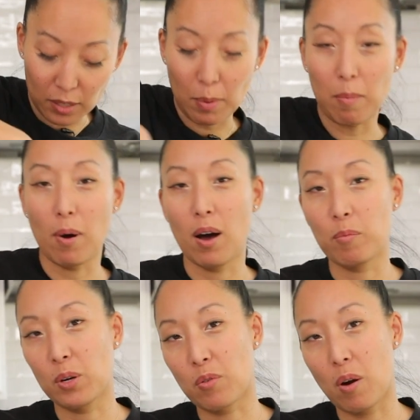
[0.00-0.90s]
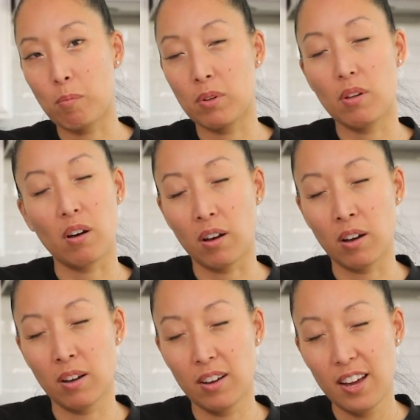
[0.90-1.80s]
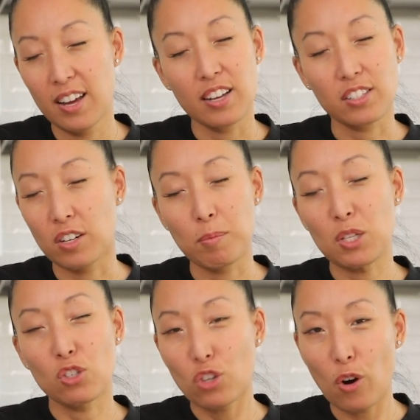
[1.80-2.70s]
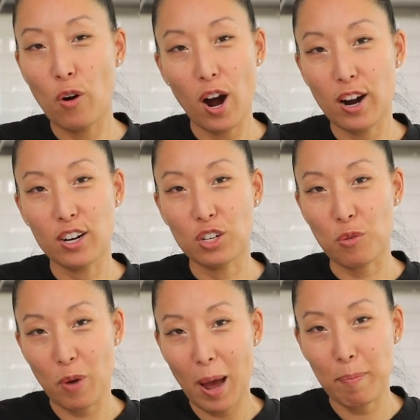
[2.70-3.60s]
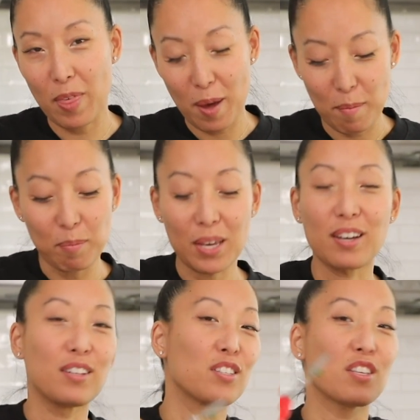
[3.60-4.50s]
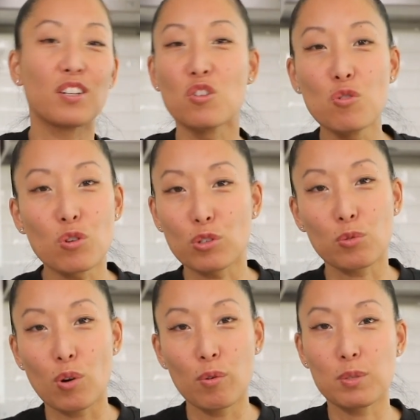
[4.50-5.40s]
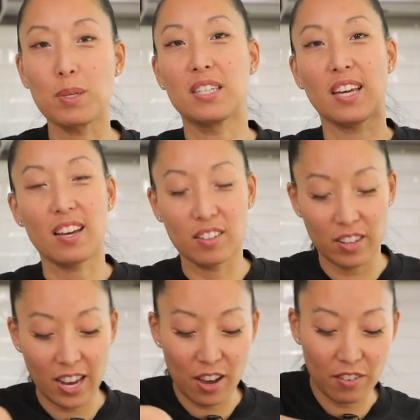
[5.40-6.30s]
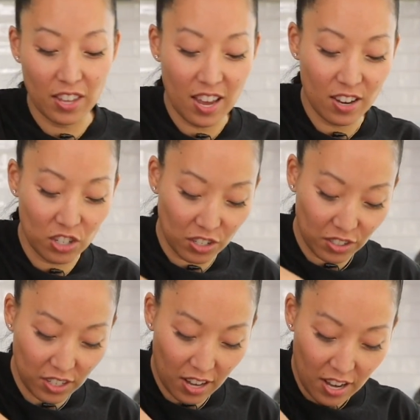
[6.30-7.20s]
My mom would grumble, "Ugh, it's gonna be so hard to wrap them," because the noodles would always be dangling out of the edges.